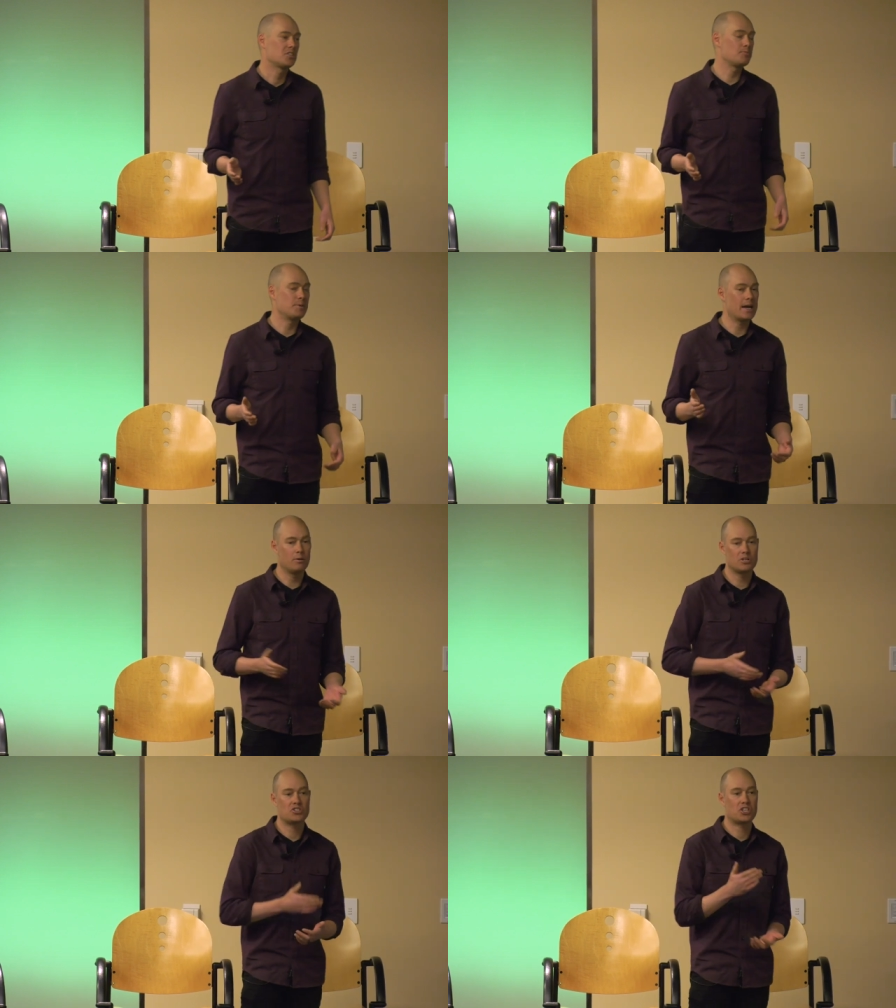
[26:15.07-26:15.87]
to be
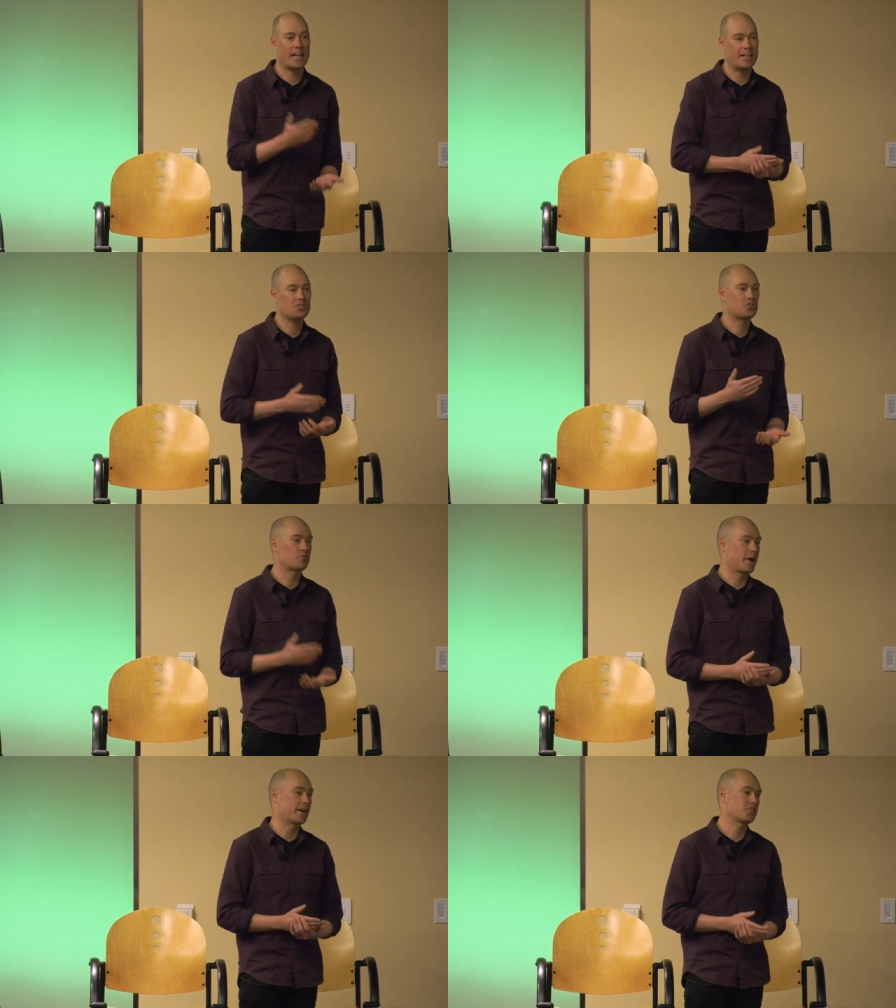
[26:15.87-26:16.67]
able to change
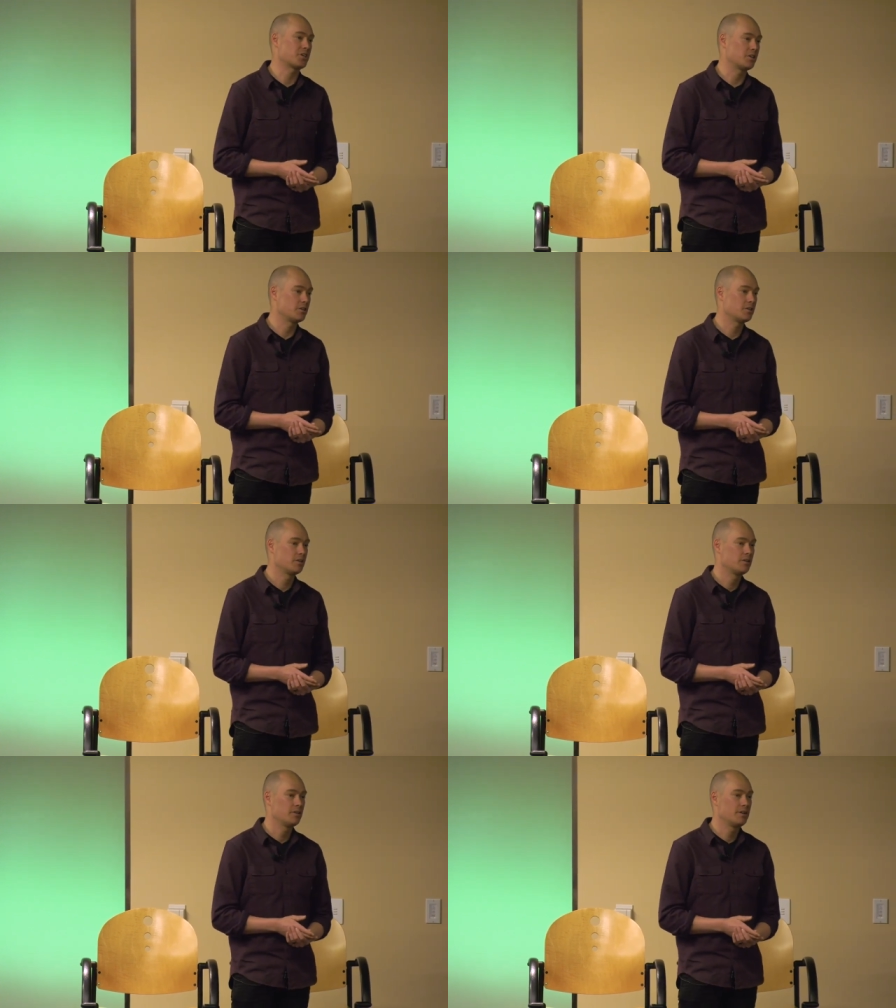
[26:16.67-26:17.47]
direction
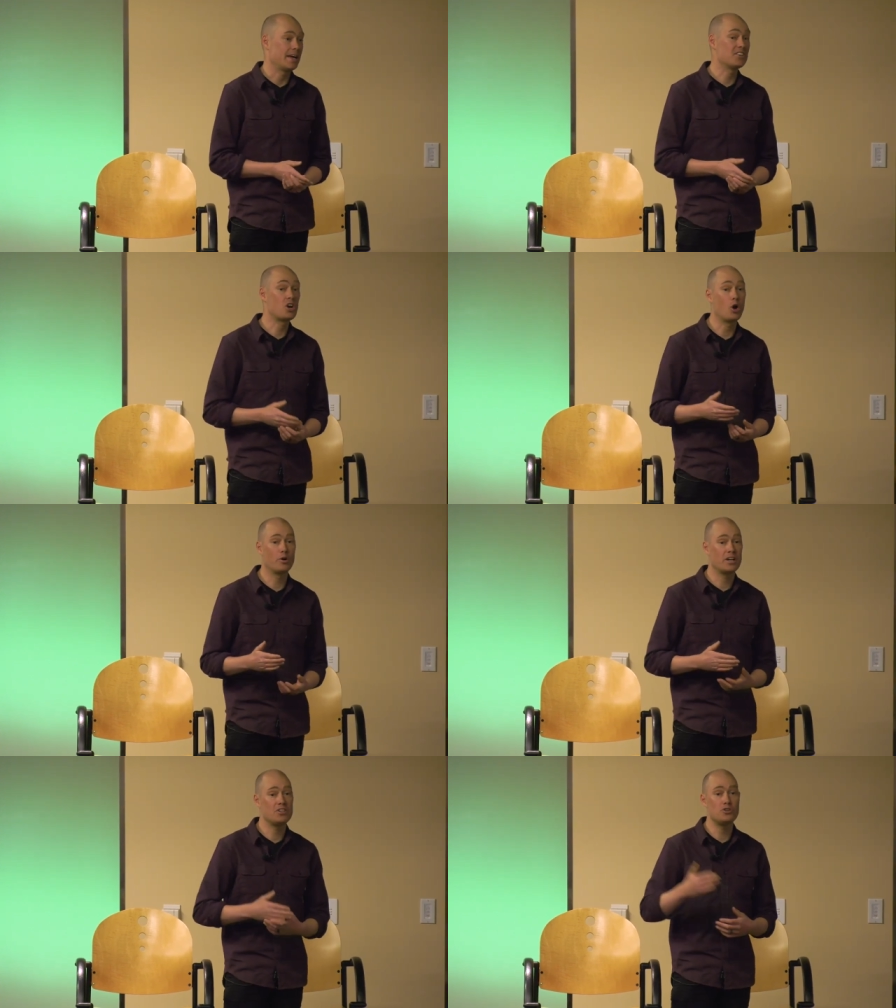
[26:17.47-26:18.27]
and
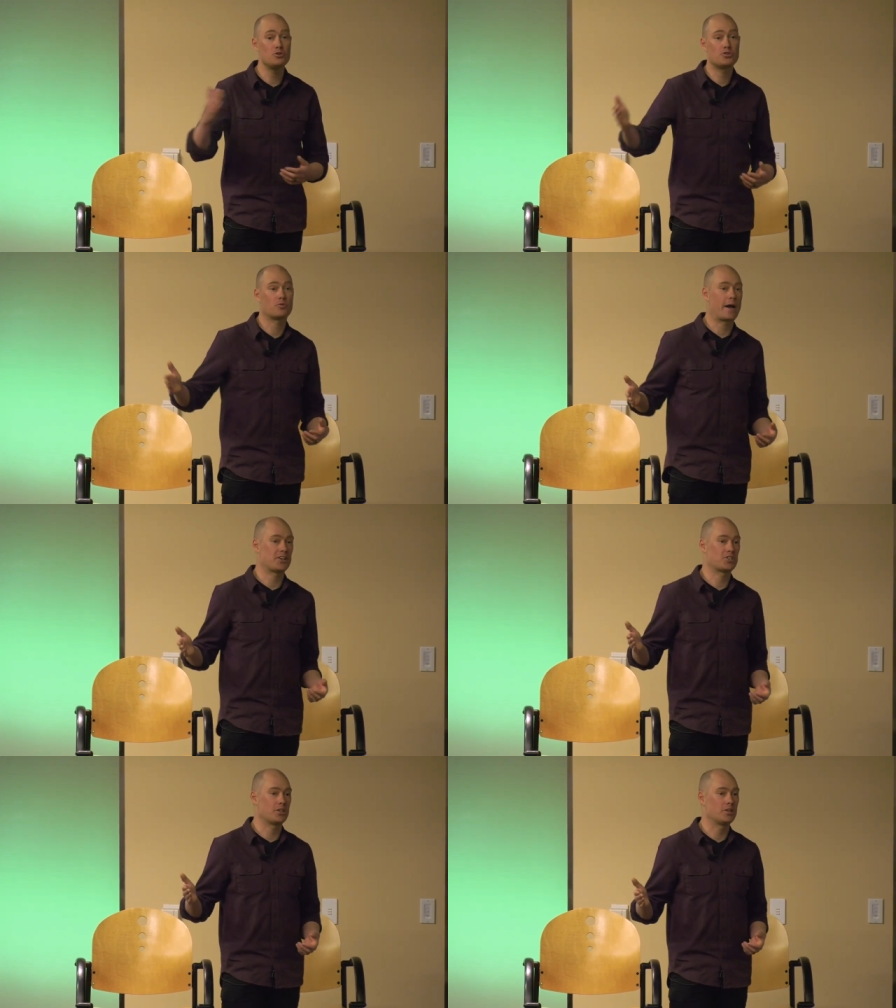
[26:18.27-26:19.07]
go in a new
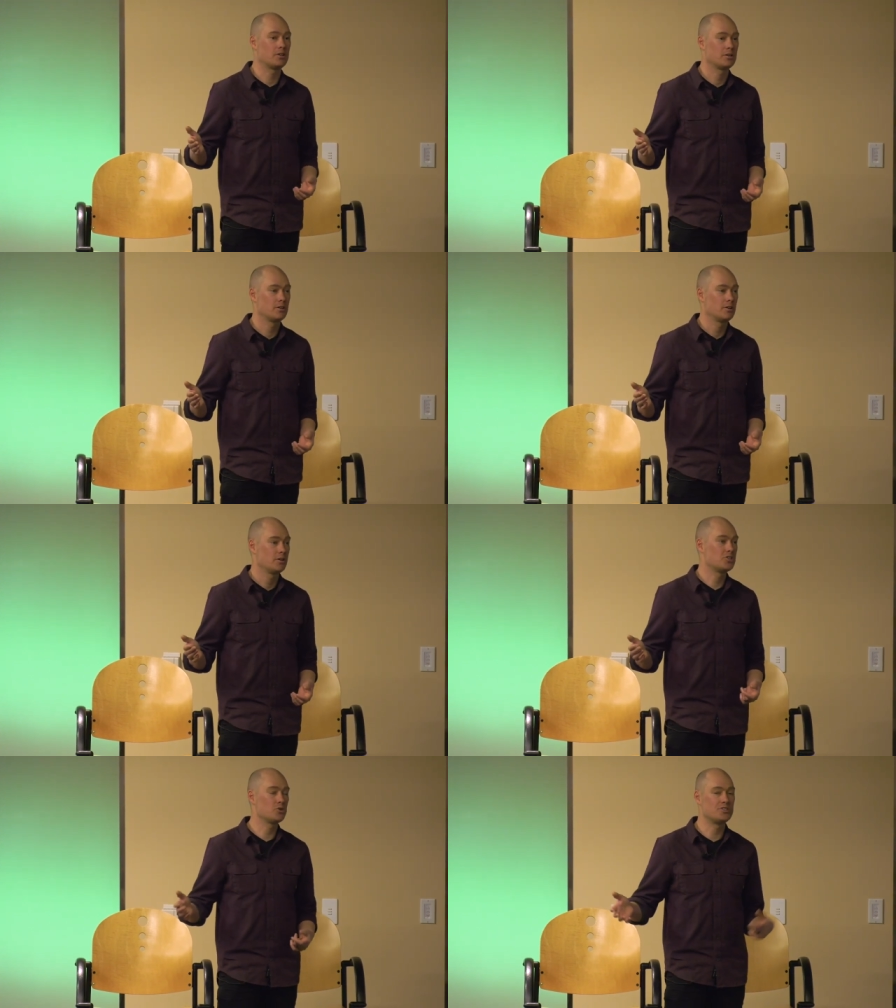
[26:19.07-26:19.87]
direction
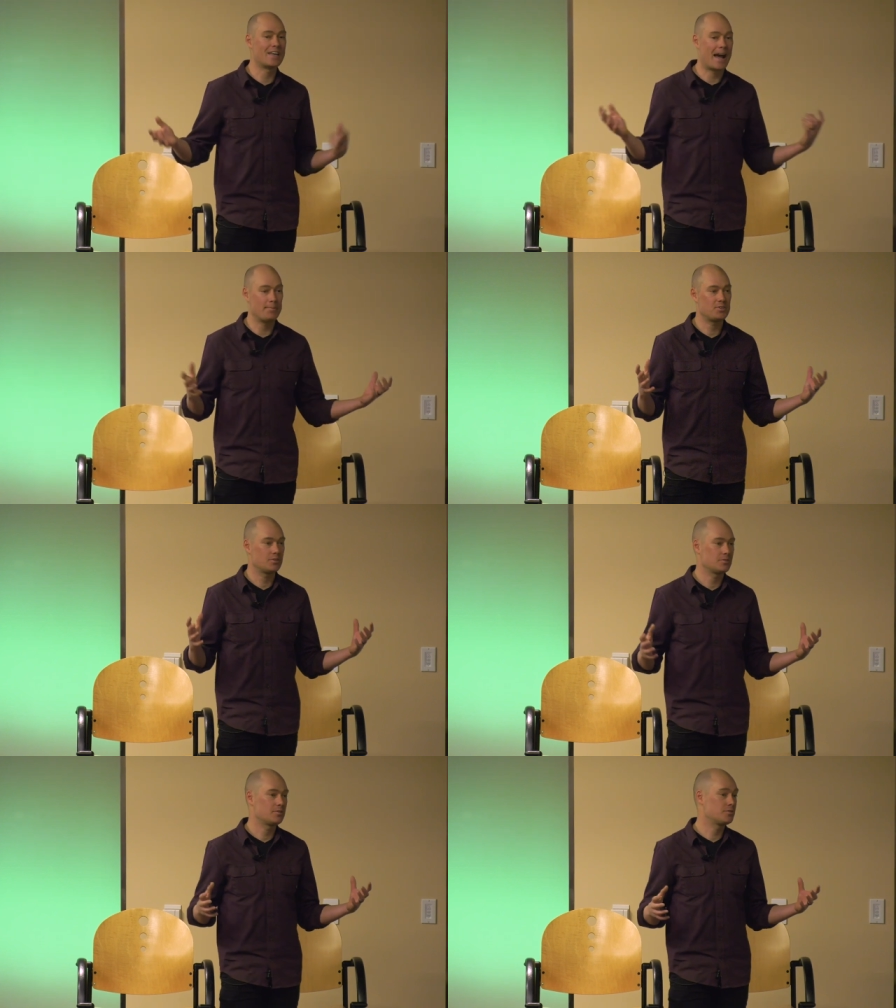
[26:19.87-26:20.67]
to adapt
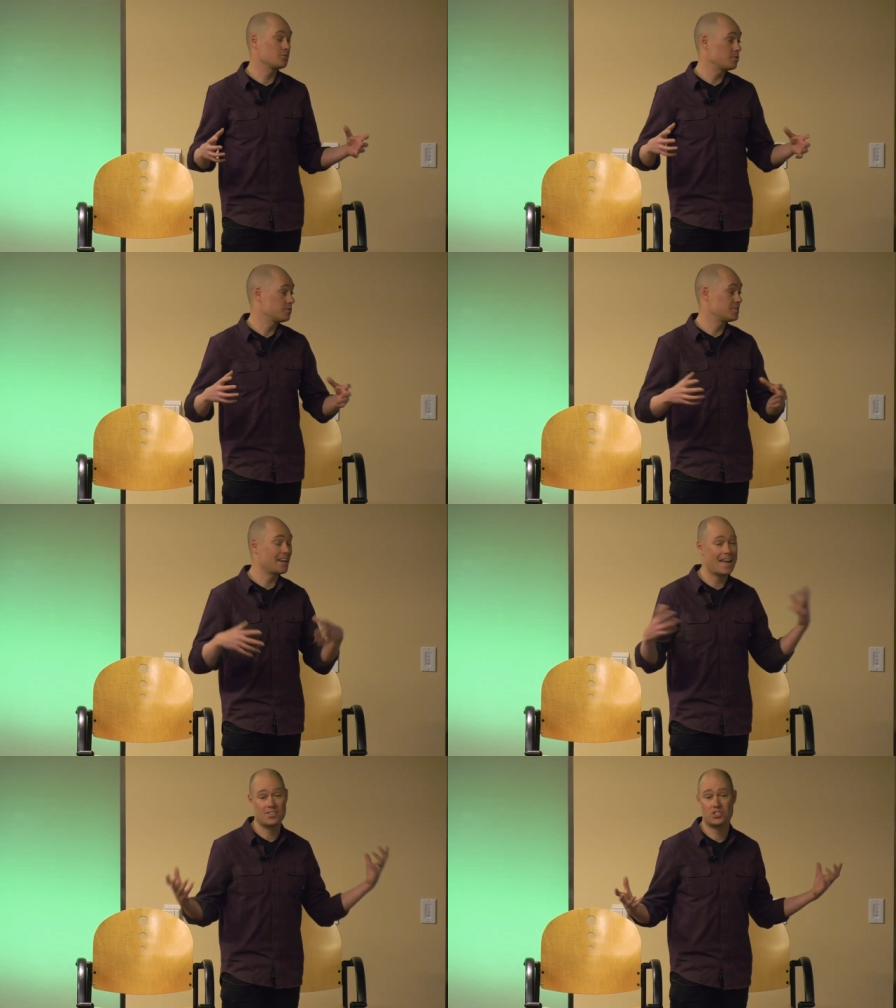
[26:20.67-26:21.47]
to
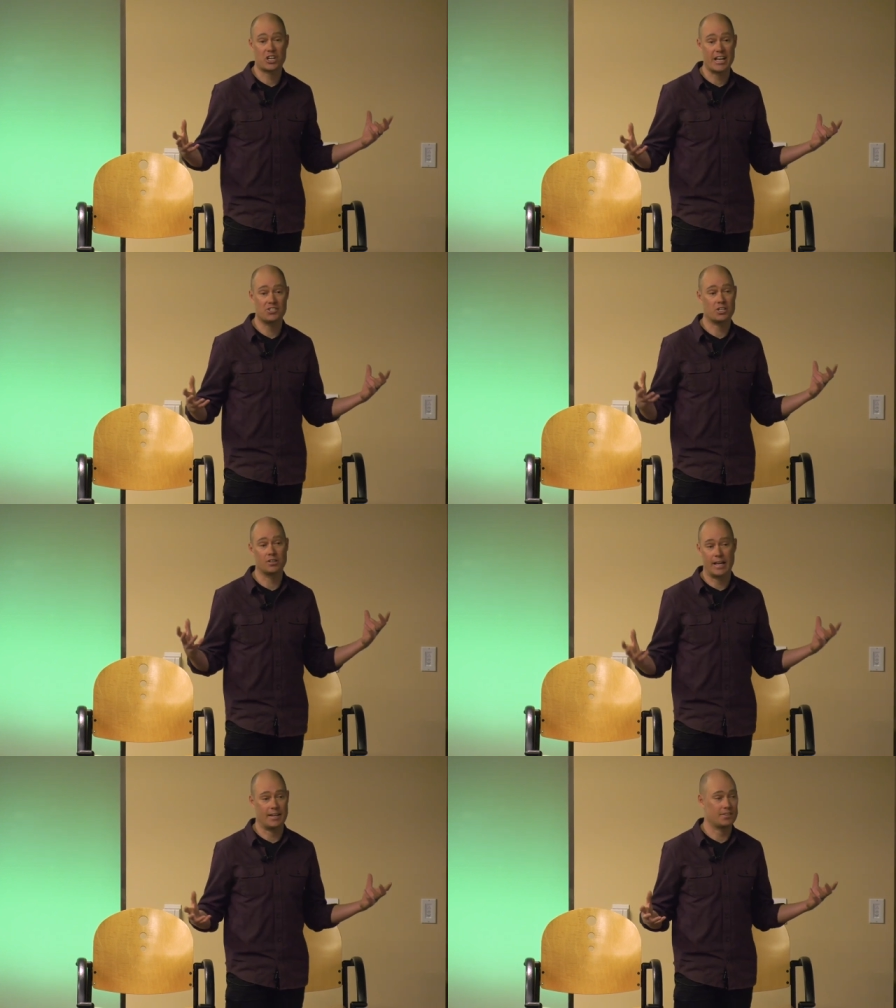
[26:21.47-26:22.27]
today's
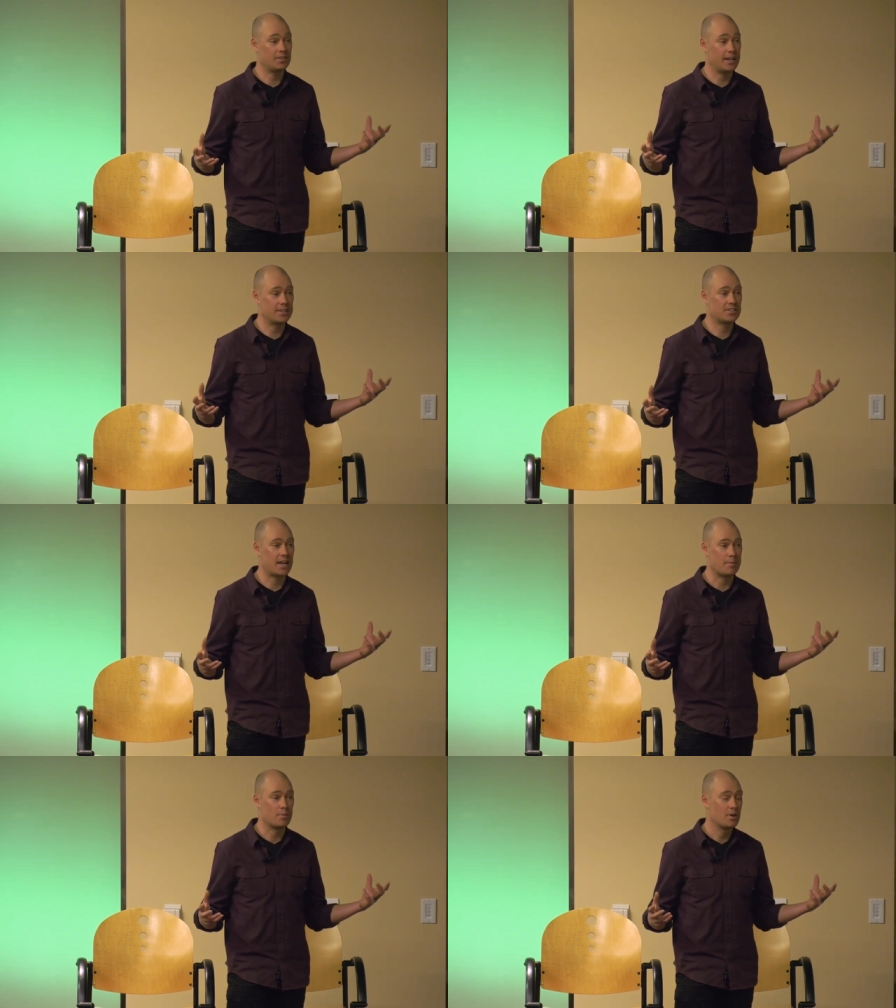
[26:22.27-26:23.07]
changing
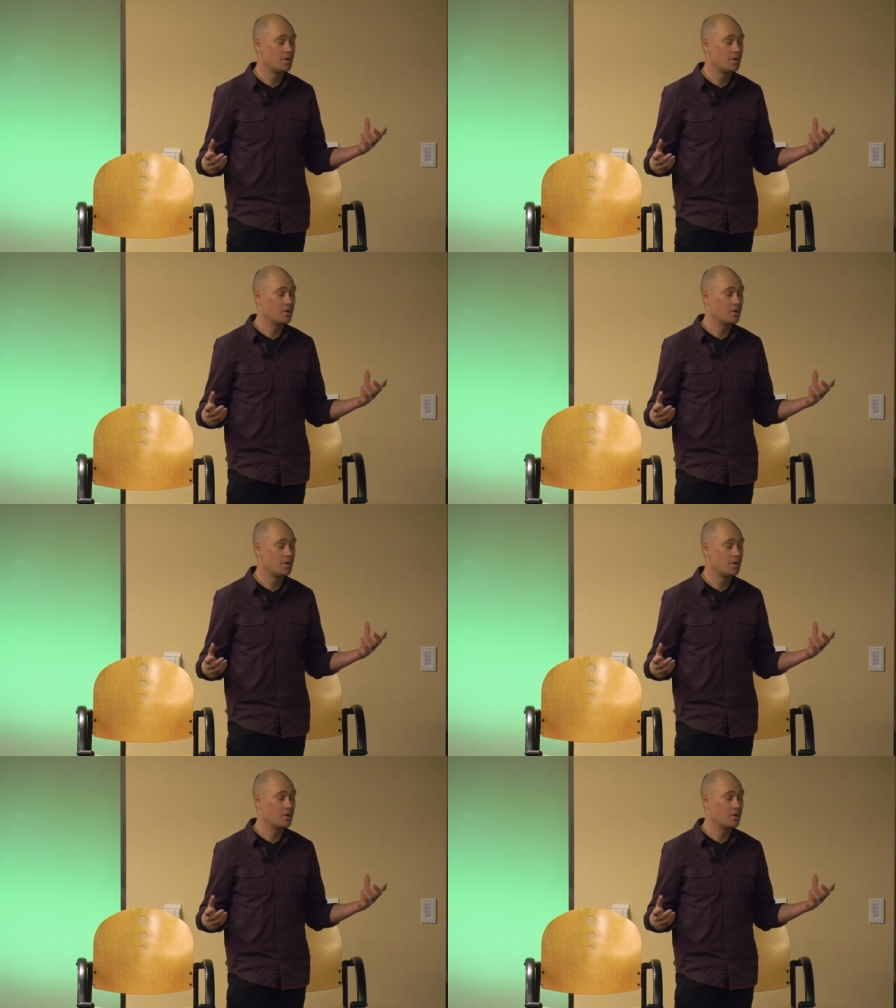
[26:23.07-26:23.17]
landscape.